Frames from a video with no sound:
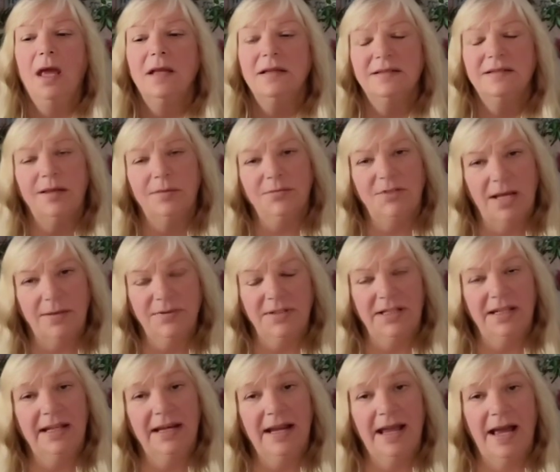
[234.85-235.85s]
Sometimes
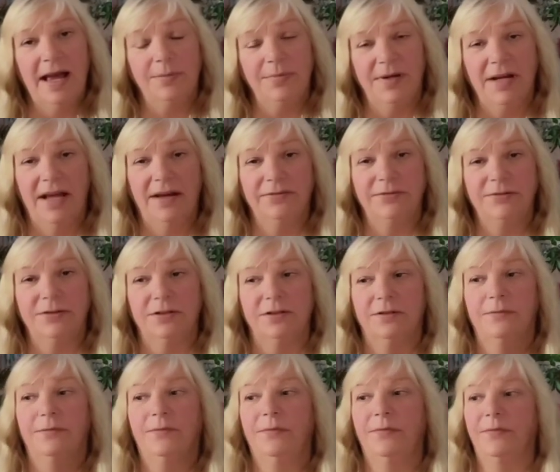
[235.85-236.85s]
it can happen
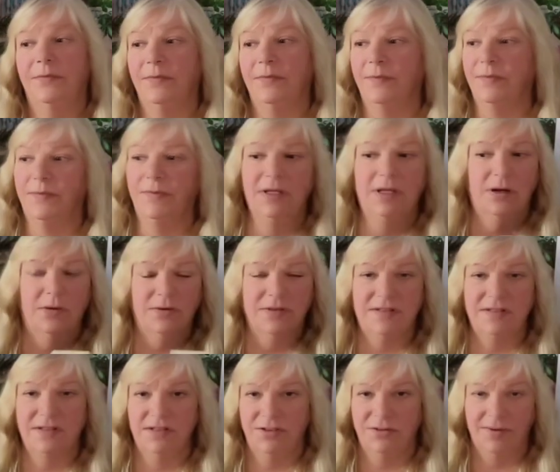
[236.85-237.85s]
after, you know, a
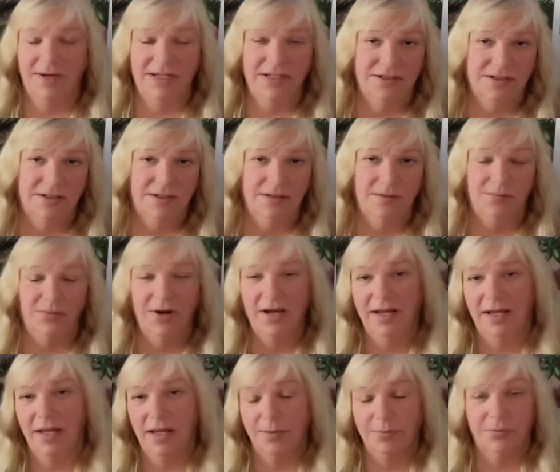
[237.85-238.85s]
situation, a
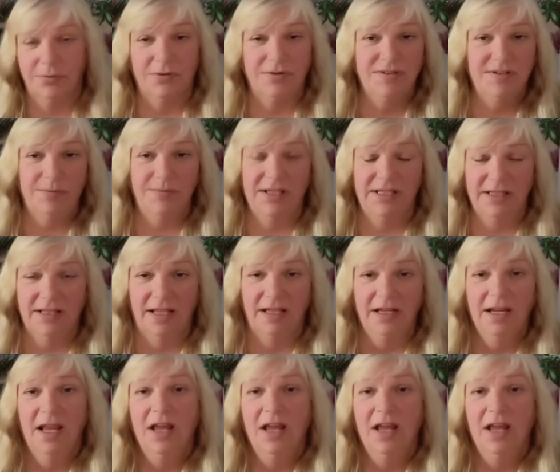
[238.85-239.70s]
breakup, or something that